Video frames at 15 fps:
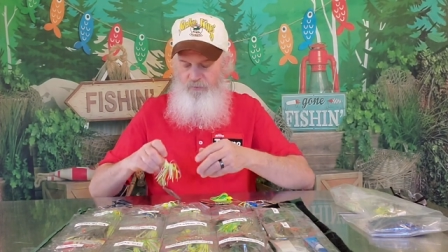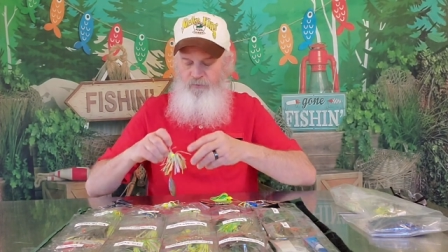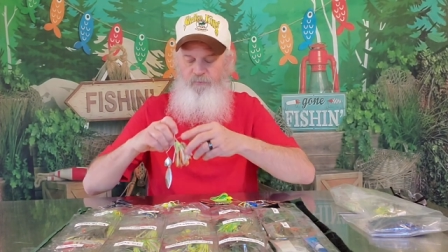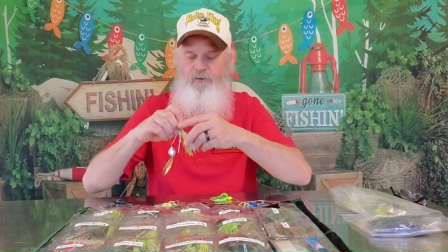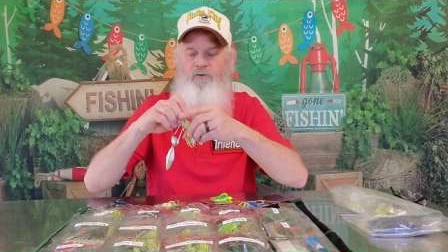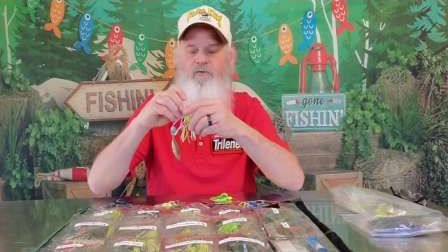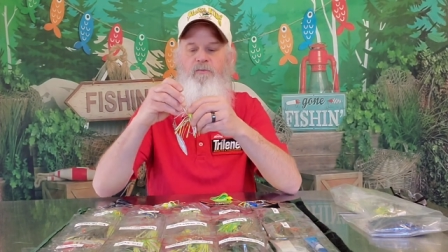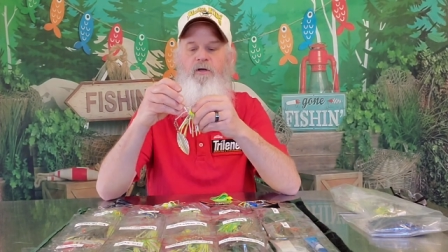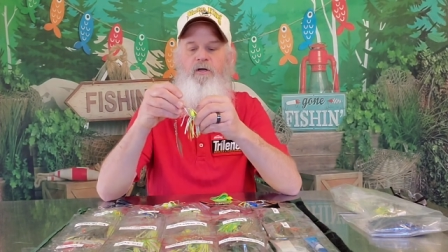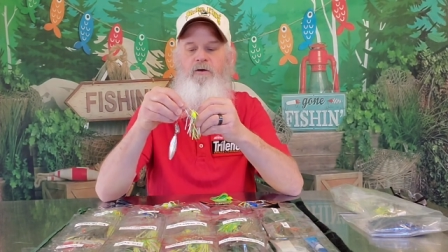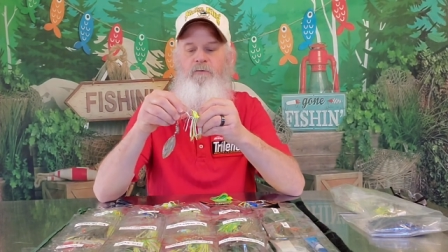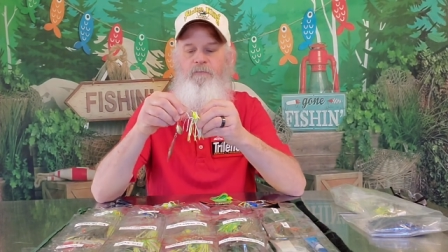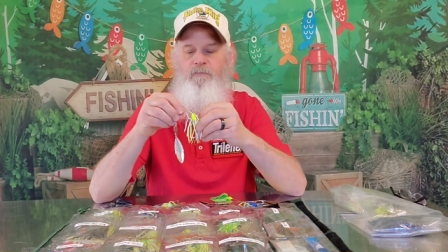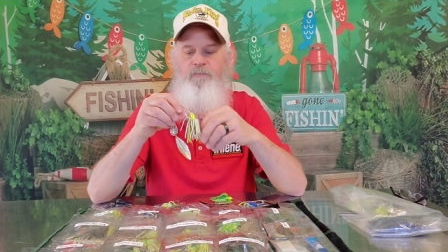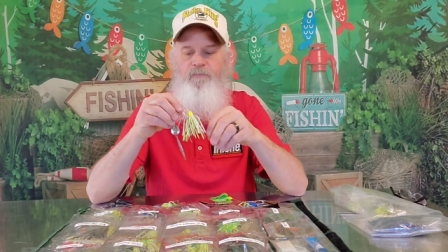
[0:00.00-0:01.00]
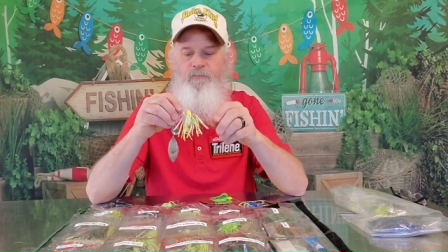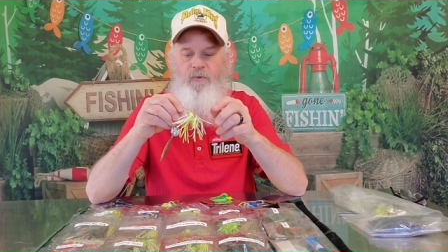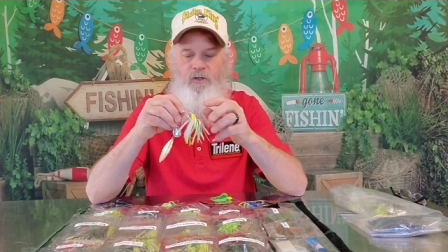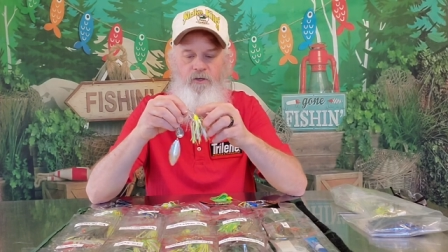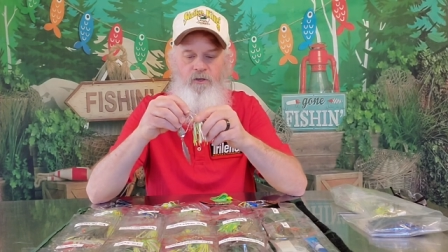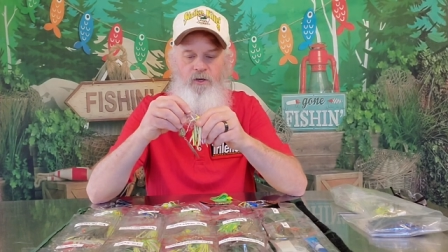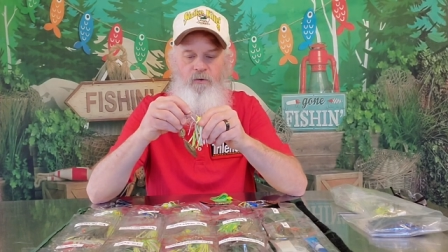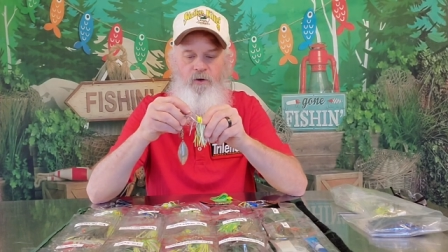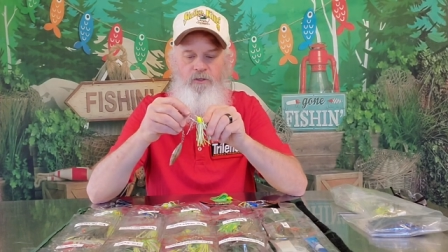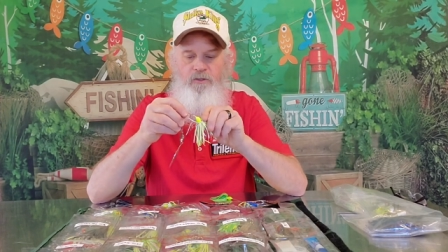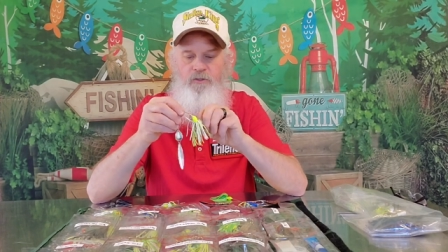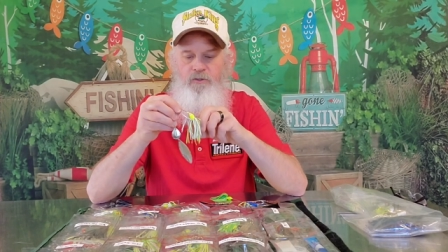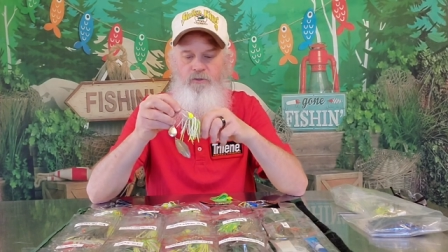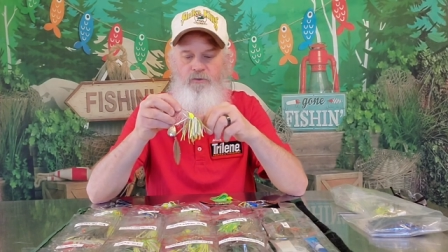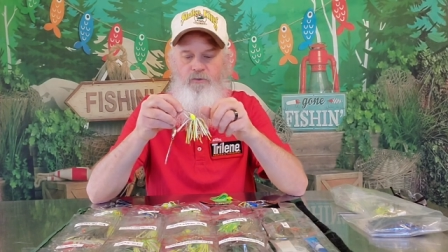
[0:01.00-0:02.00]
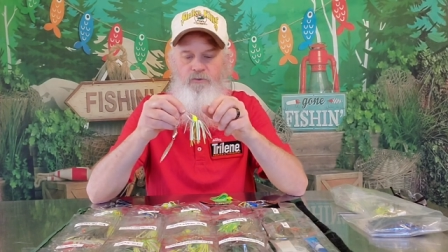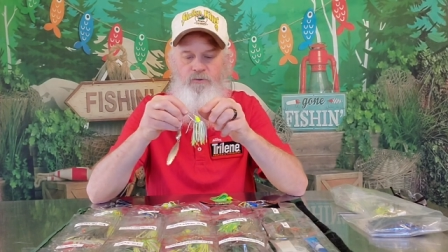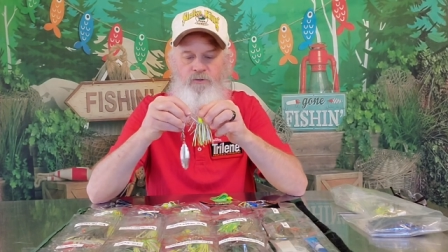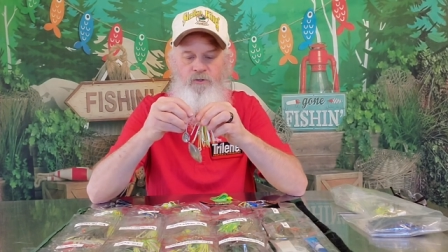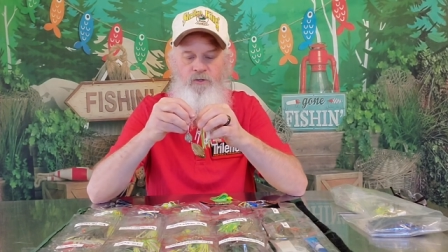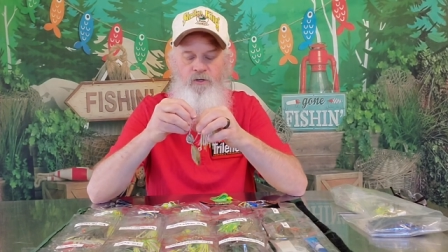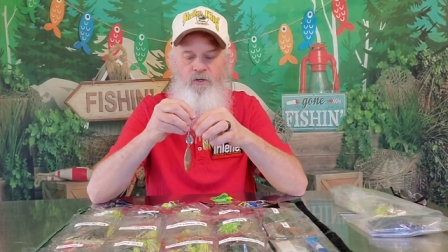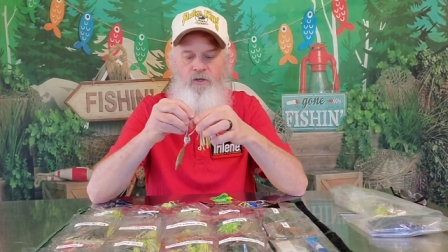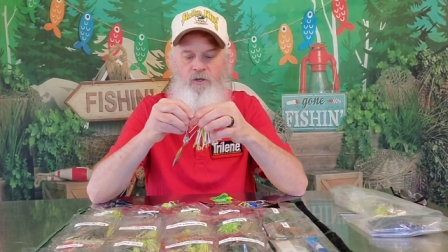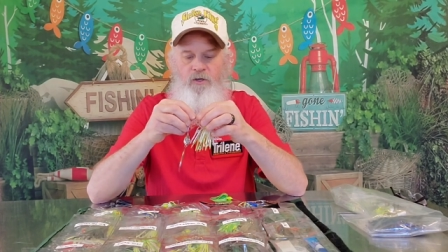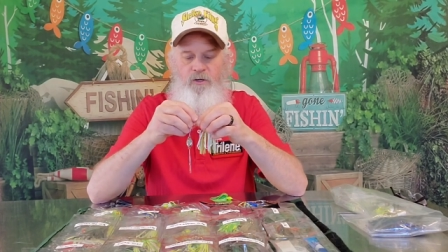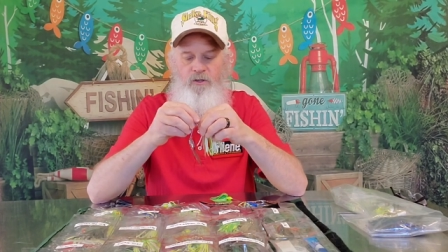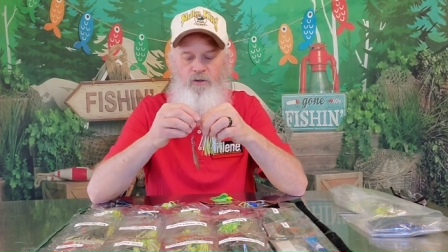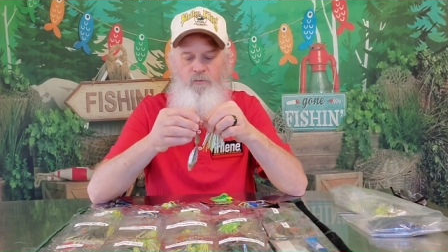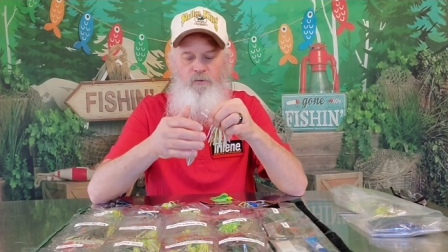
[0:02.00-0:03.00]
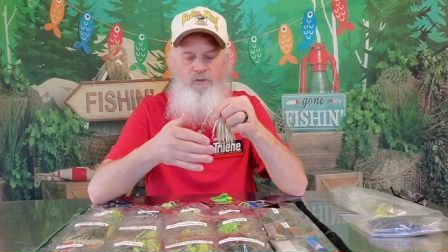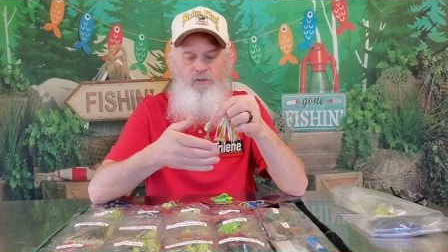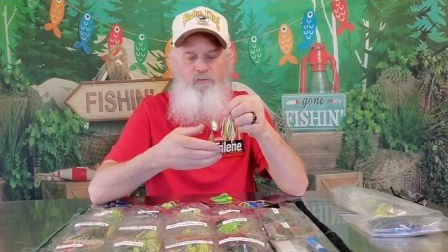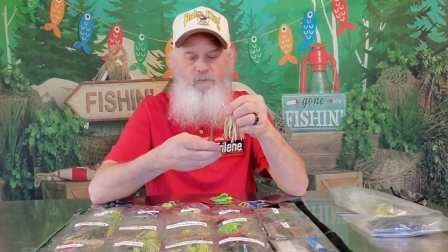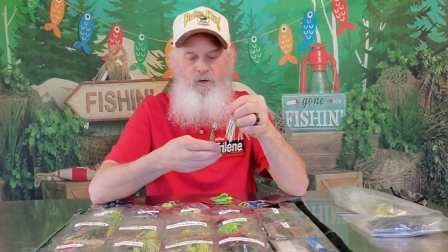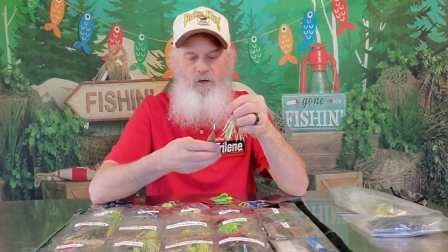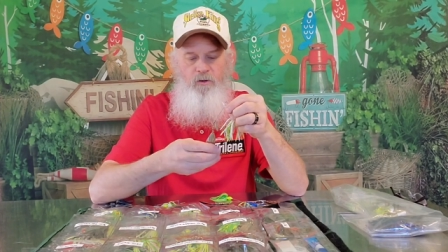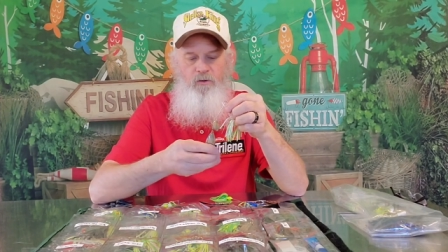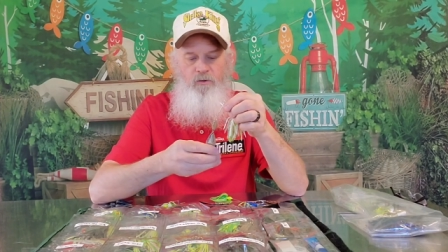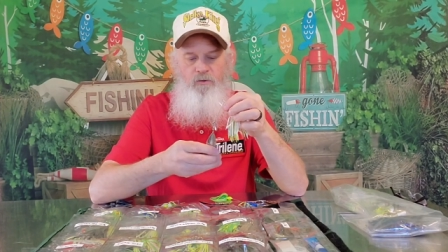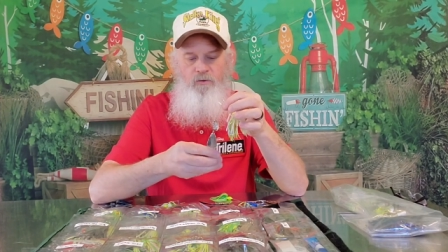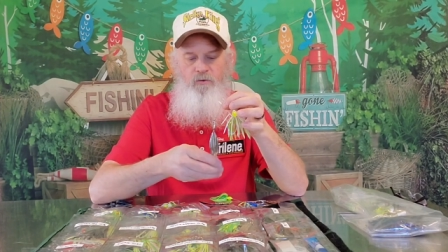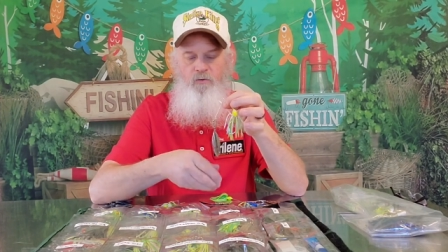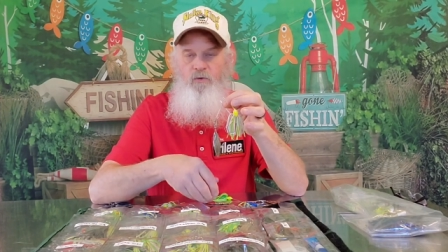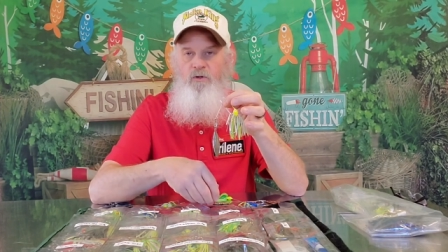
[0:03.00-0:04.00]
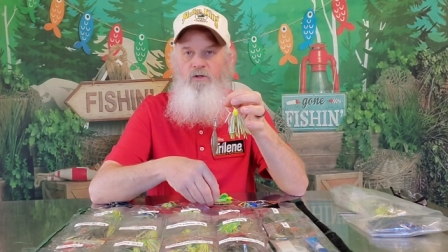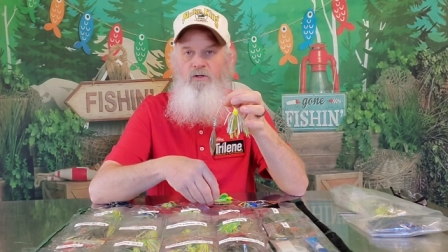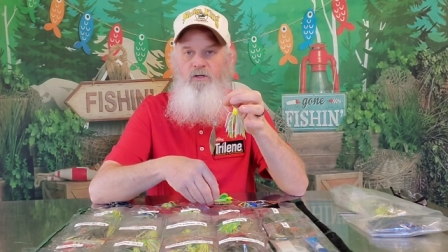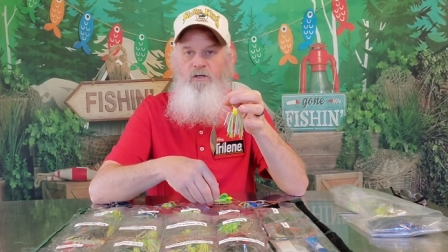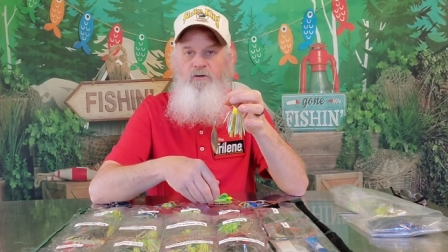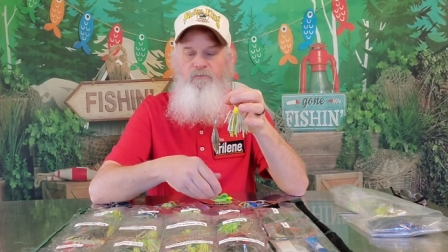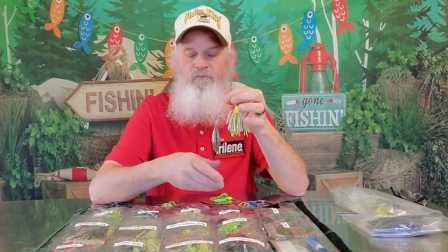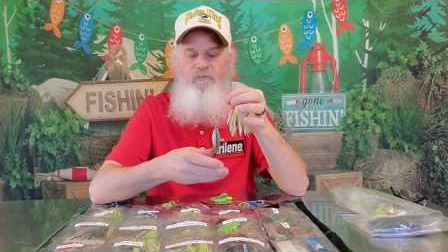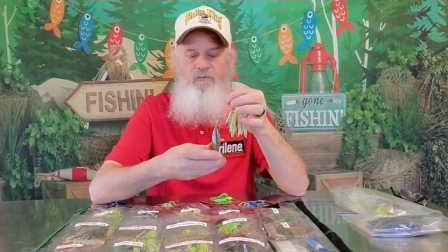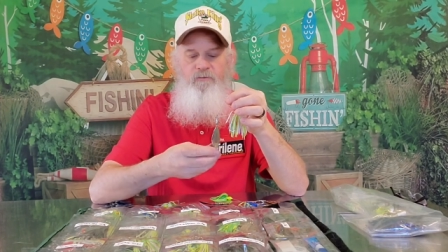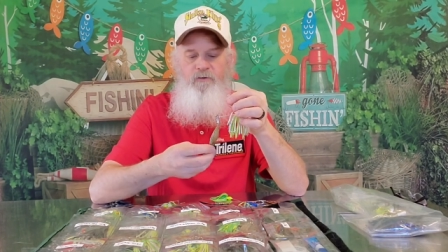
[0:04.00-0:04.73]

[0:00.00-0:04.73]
spinner bait, you know, I choose a little bit smaller willow leaf.